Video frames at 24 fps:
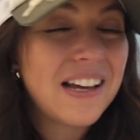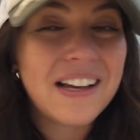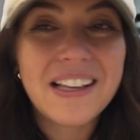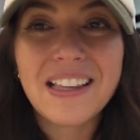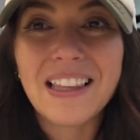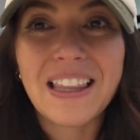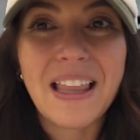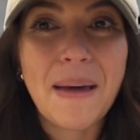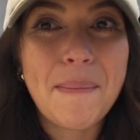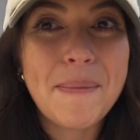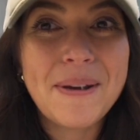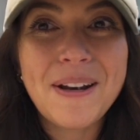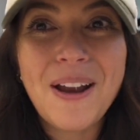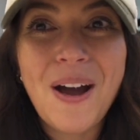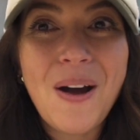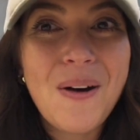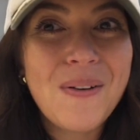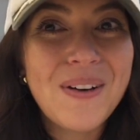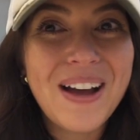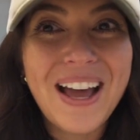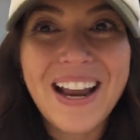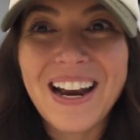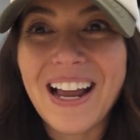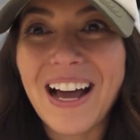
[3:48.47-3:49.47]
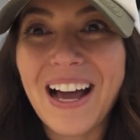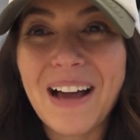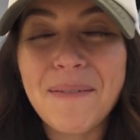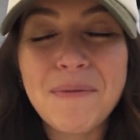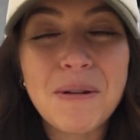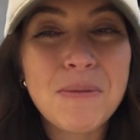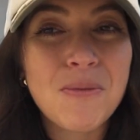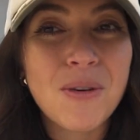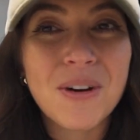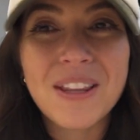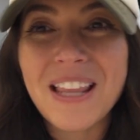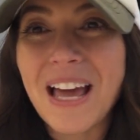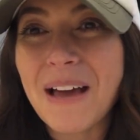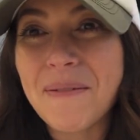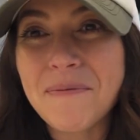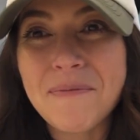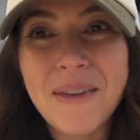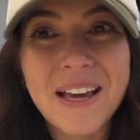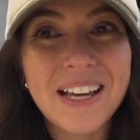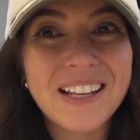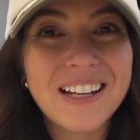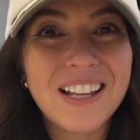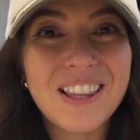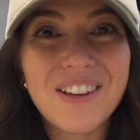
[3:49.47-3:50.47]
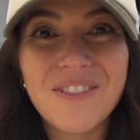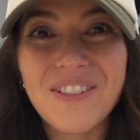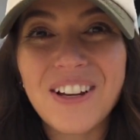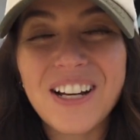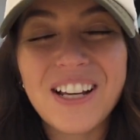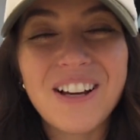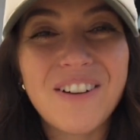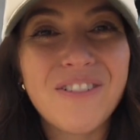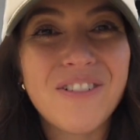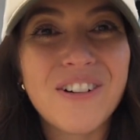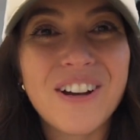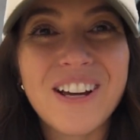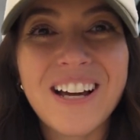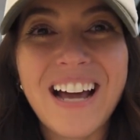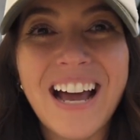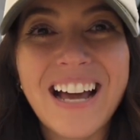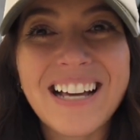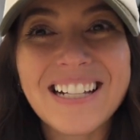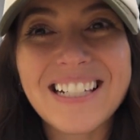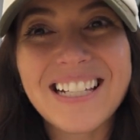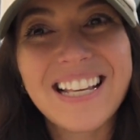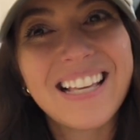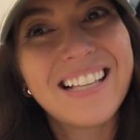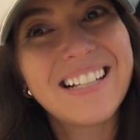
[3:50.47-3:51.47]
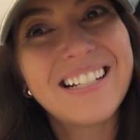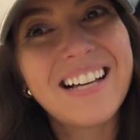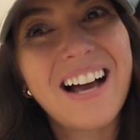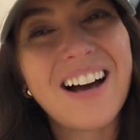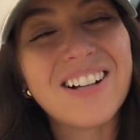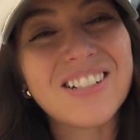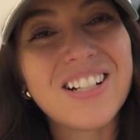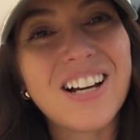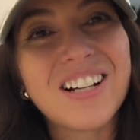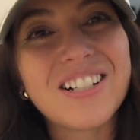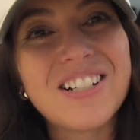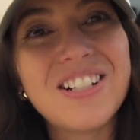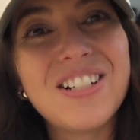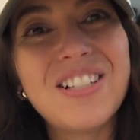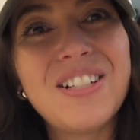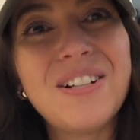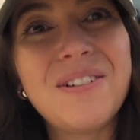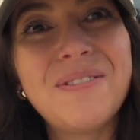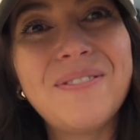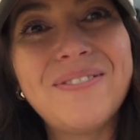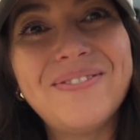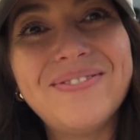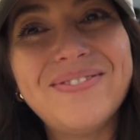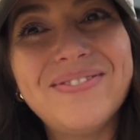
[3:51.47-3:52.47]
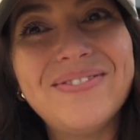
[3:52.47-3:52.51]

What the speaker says: let me know, and I'd be more than happy to make another video for you guys. I'll talk to you soon.